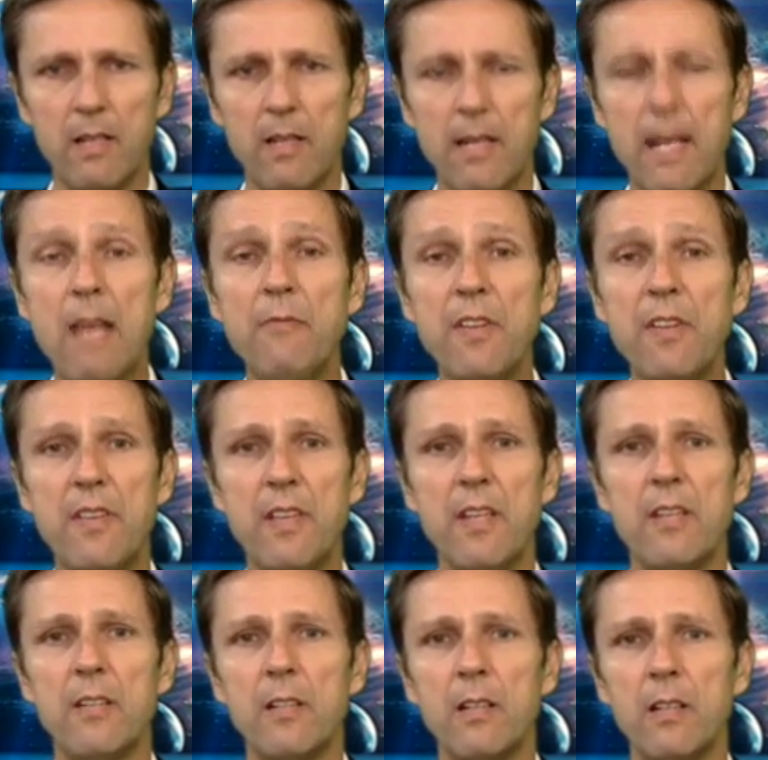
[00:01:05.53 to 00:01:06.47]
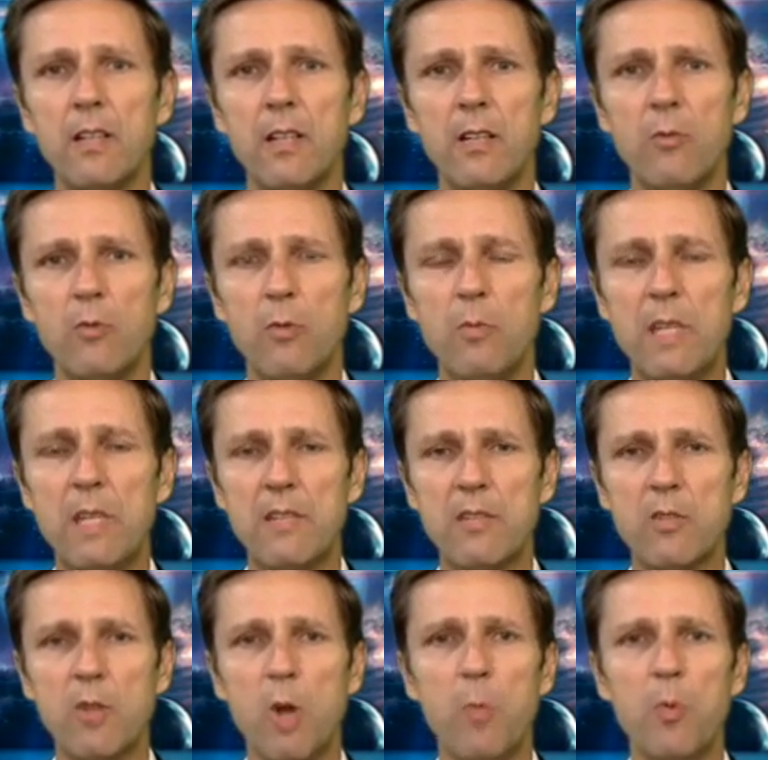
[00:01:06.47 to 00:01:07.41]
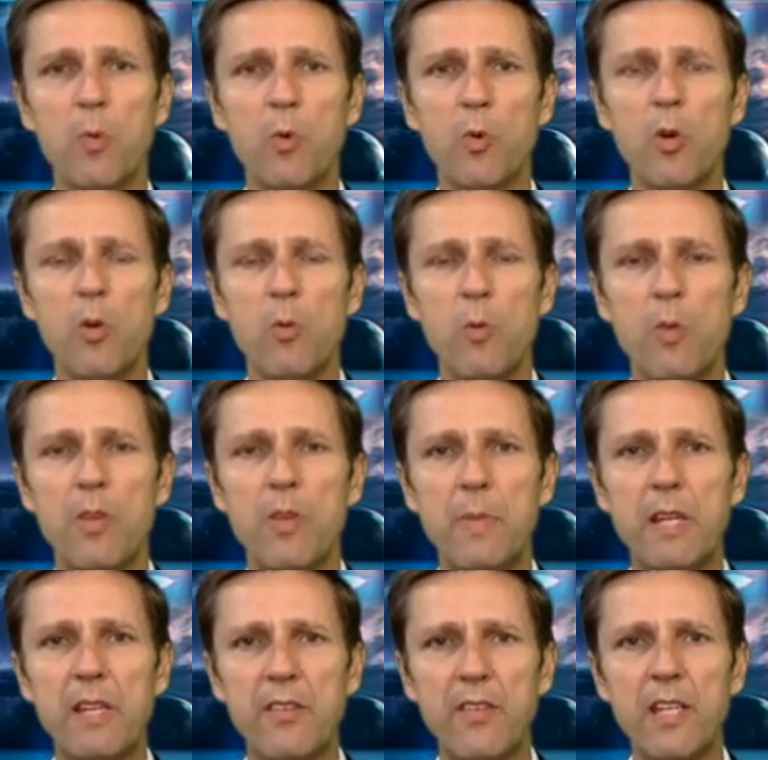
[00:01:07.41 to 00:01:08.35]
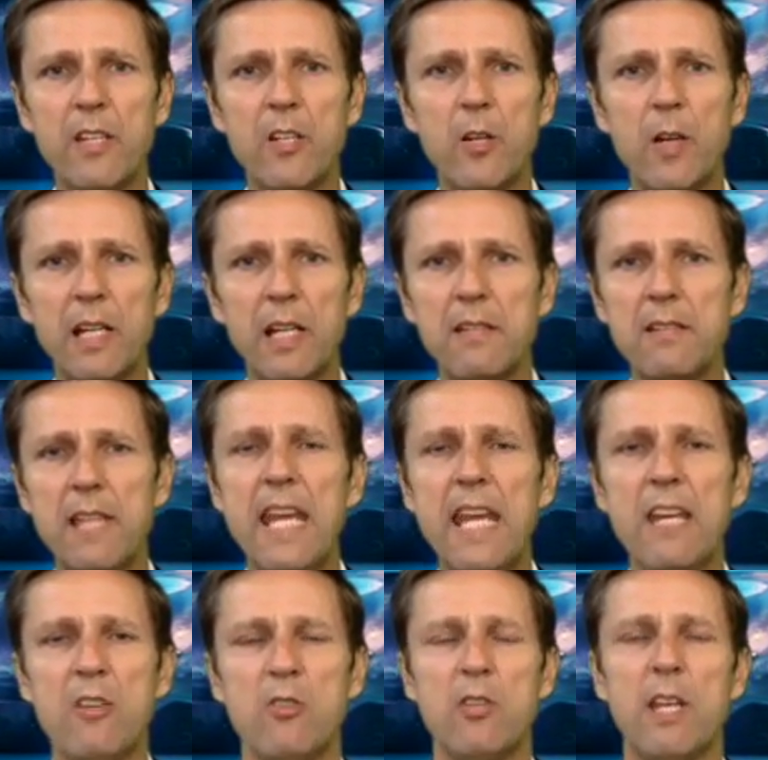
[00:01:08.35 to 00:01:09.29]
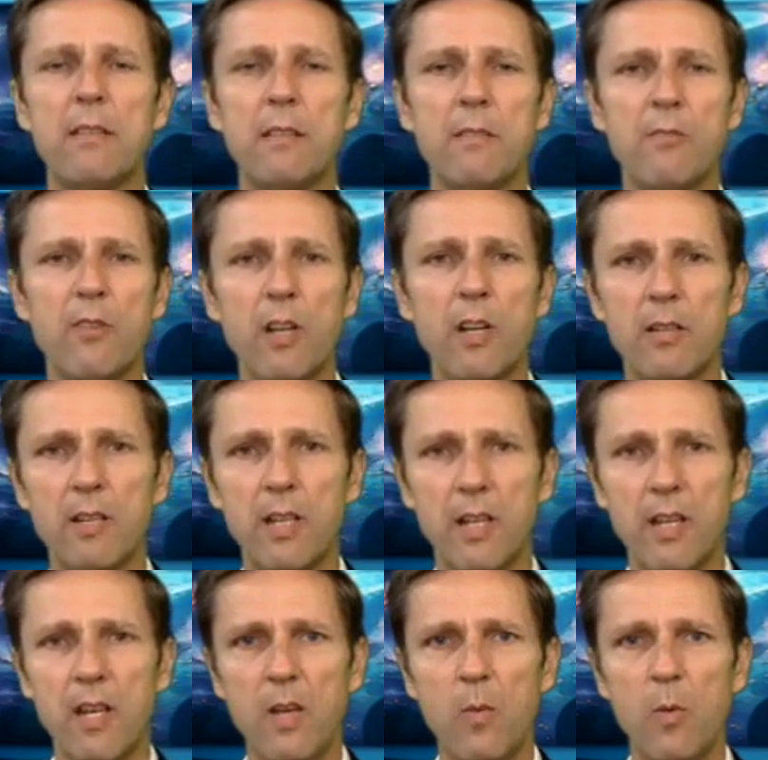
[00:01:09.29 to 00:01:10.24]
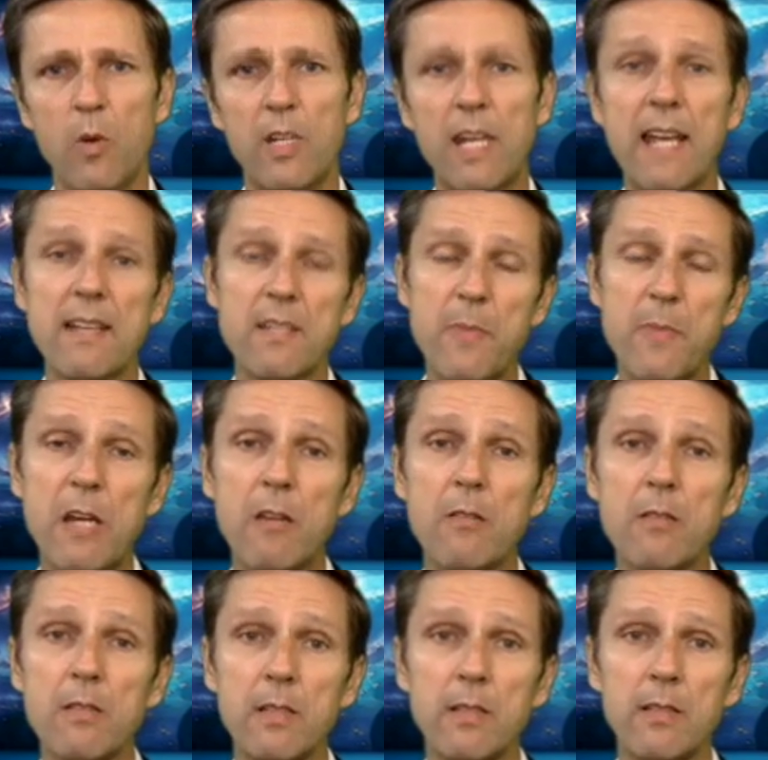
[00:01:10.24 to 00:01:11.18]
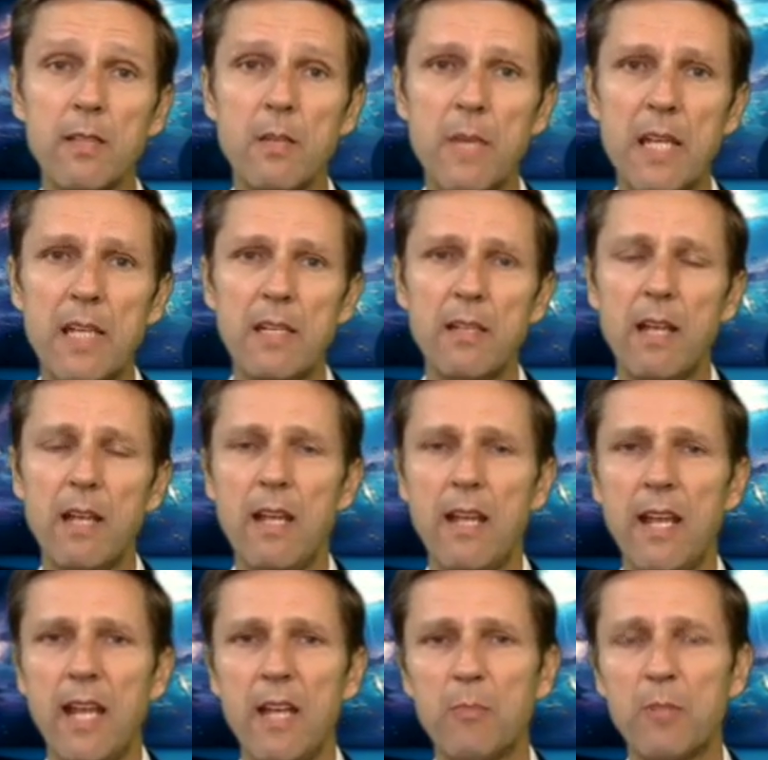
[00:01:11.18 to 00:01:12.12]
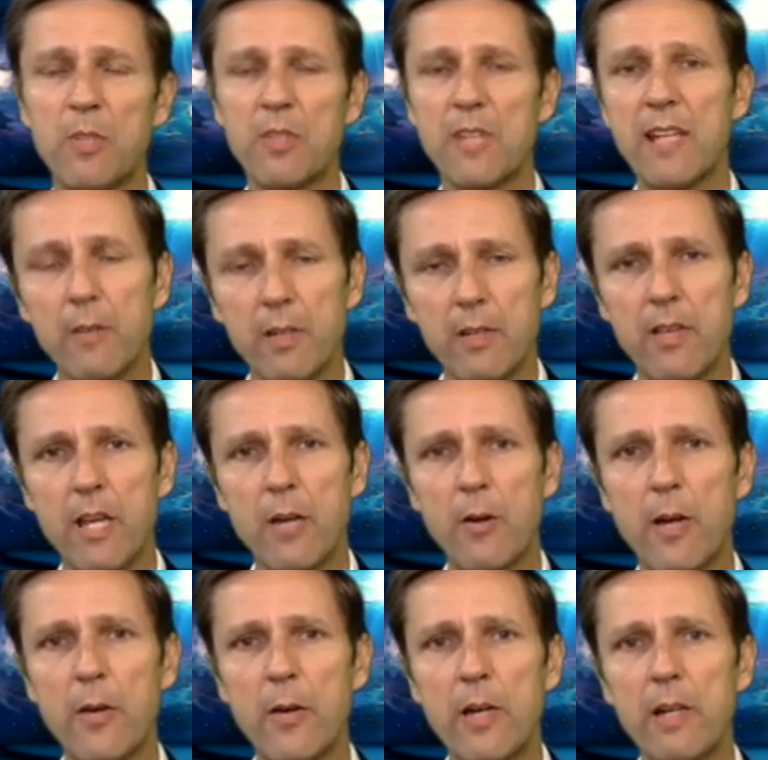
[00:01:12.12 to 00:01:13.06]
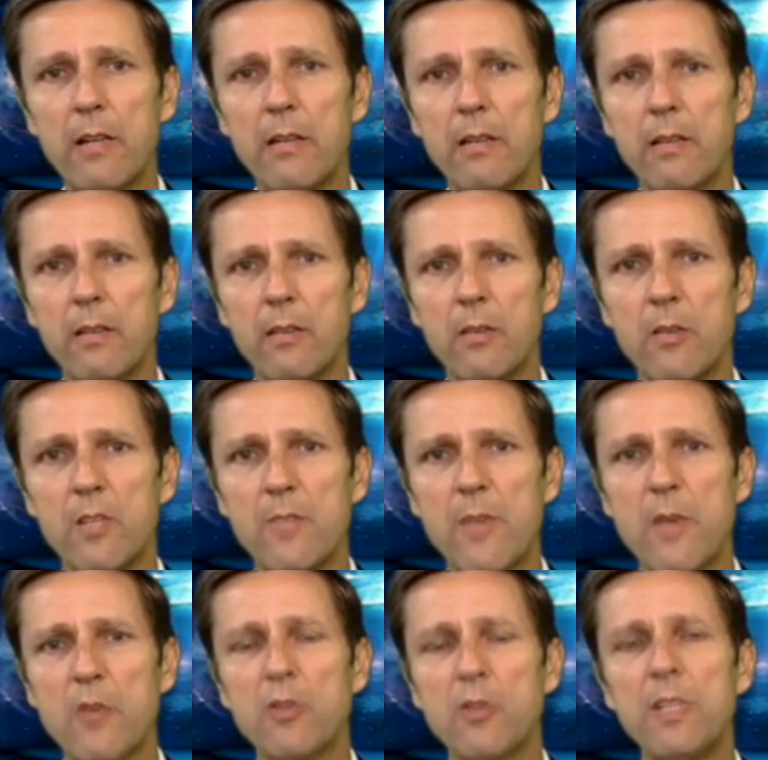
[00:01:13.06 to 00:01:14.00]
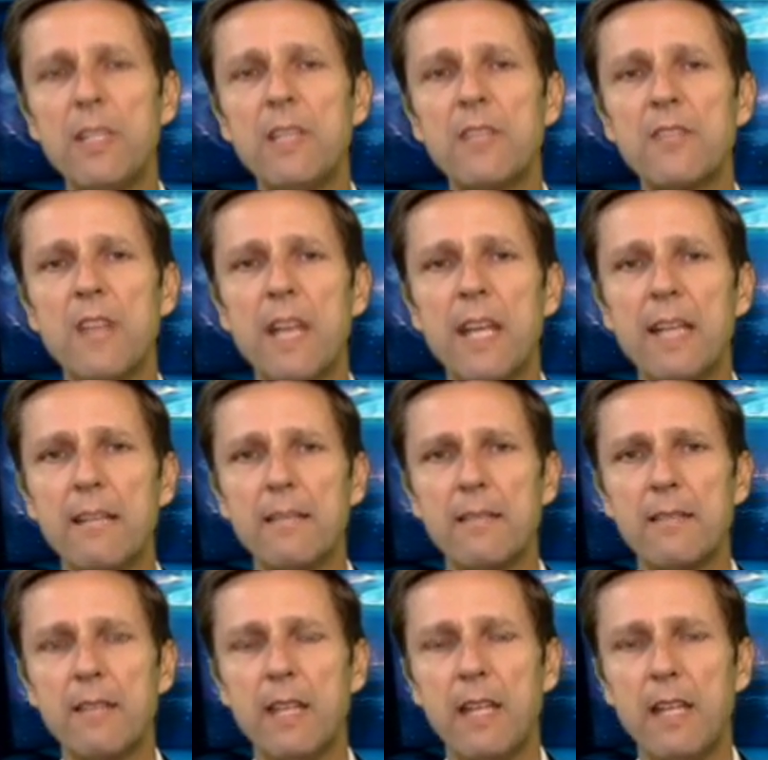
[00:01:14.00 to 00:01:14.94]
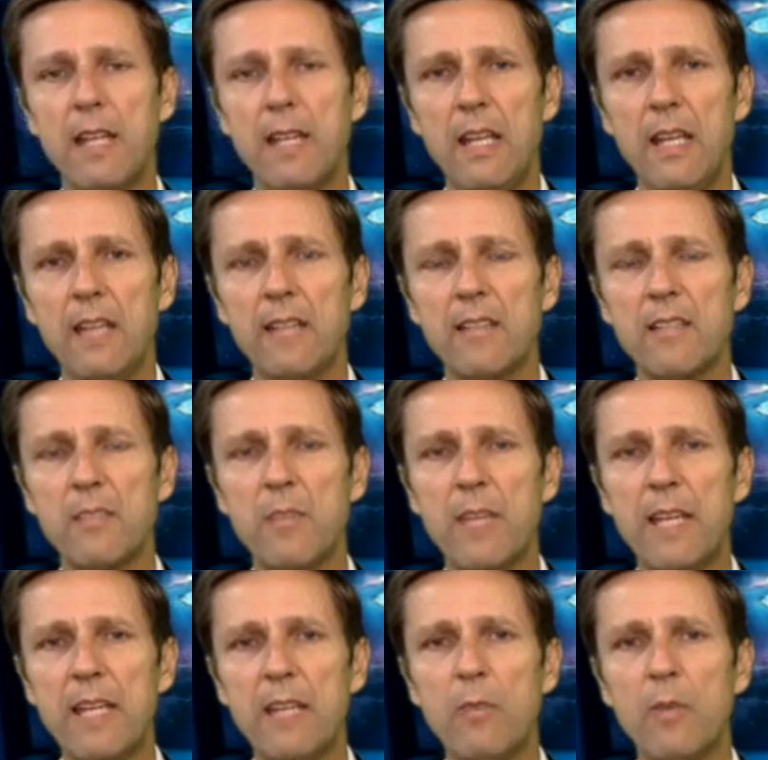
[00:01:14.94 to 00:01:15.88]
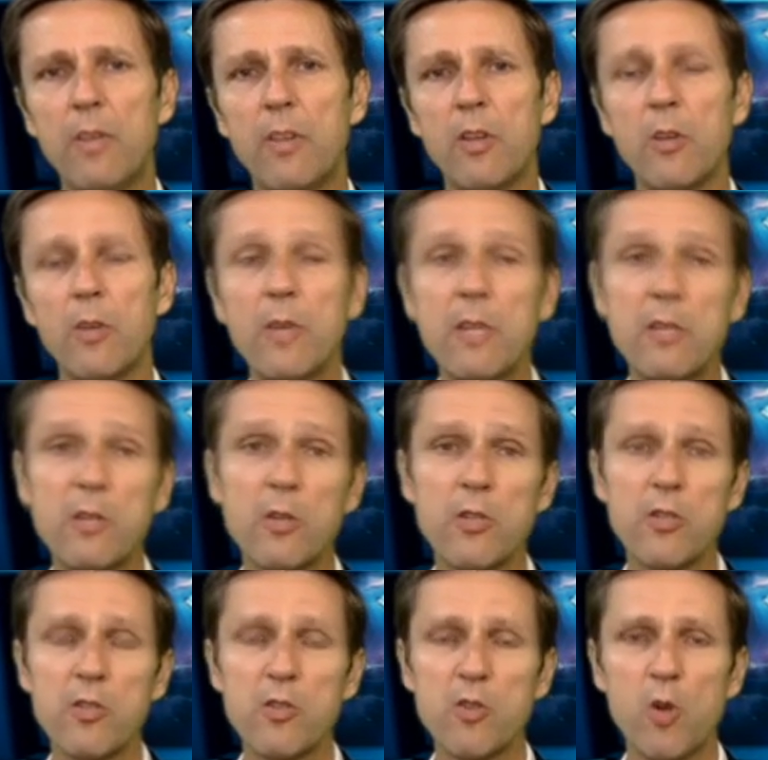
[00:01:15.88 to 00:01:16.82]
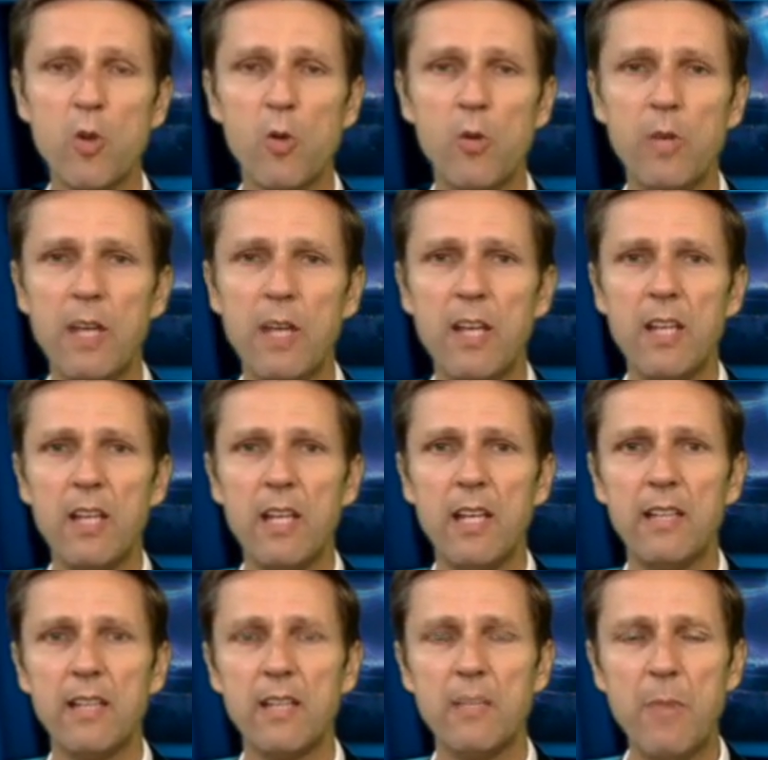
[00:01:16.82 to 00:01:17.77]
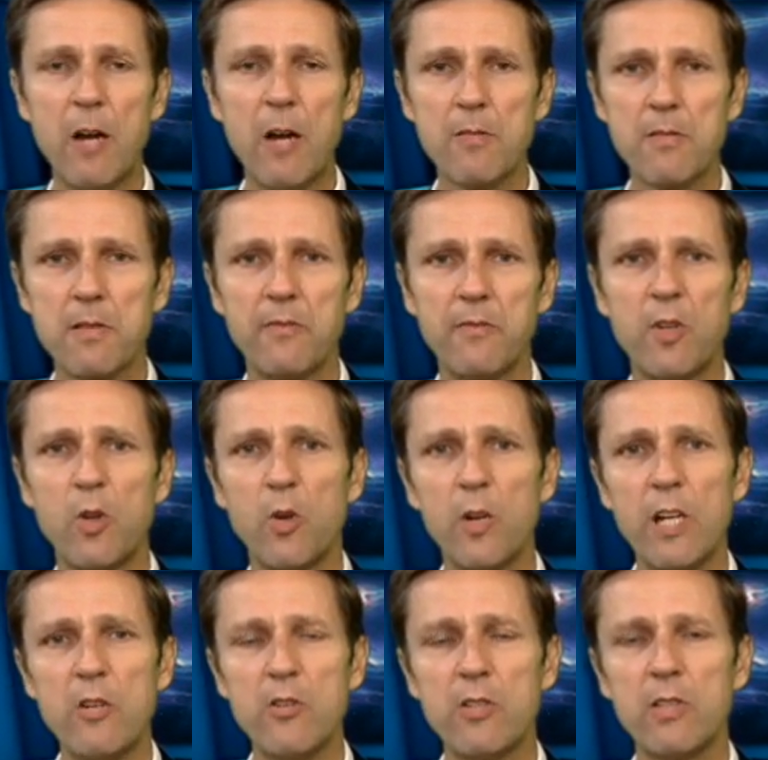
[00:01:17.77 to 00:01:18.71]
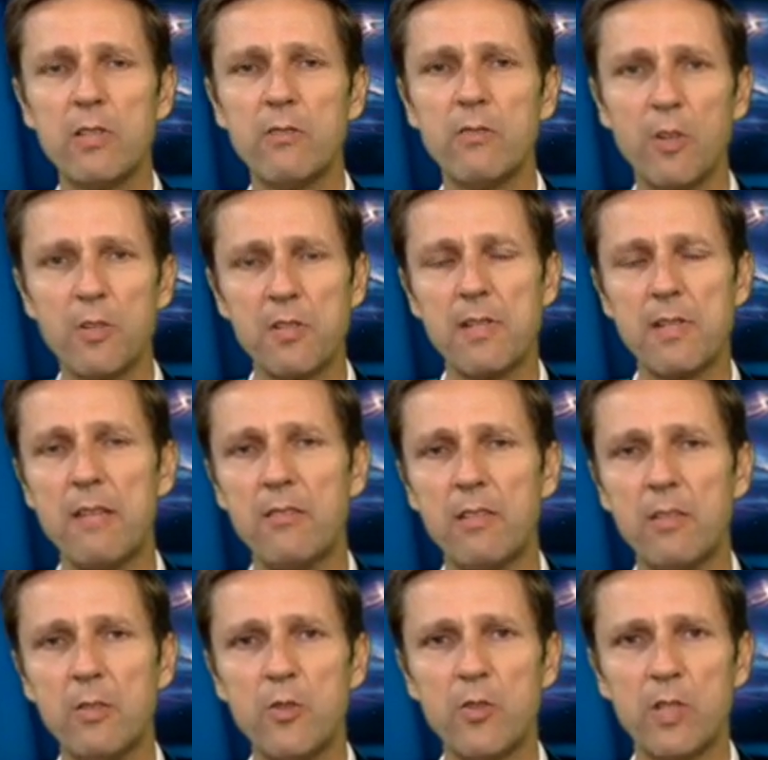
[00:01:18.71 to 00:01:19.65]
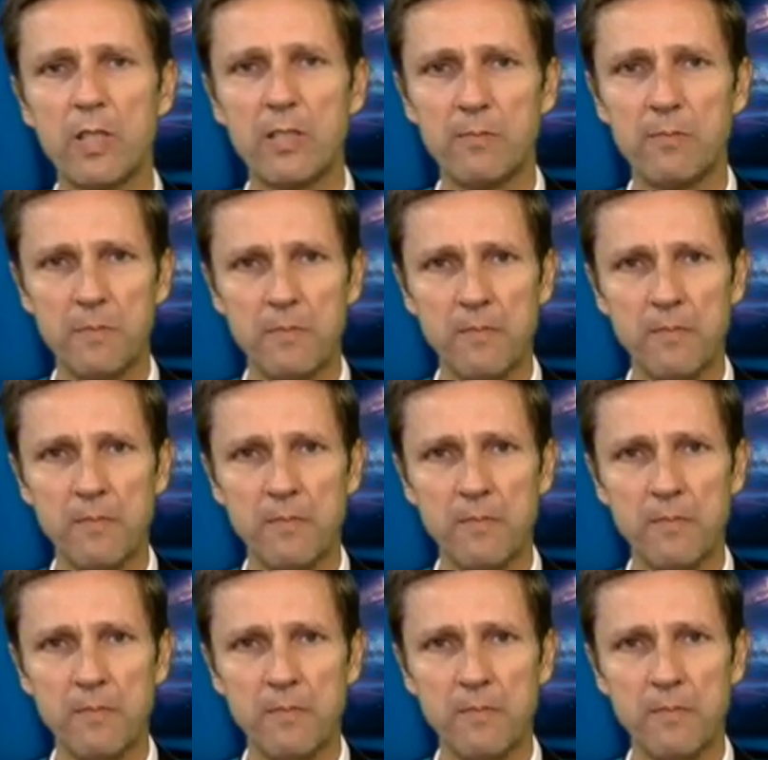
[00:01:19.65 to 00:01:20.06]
The amphitheater will be a sloped room with a big theater and a stage at the front where guest speakers can come in and present their area, their specialty of science, and explain what their research has shown in comparison of creation versus evolution.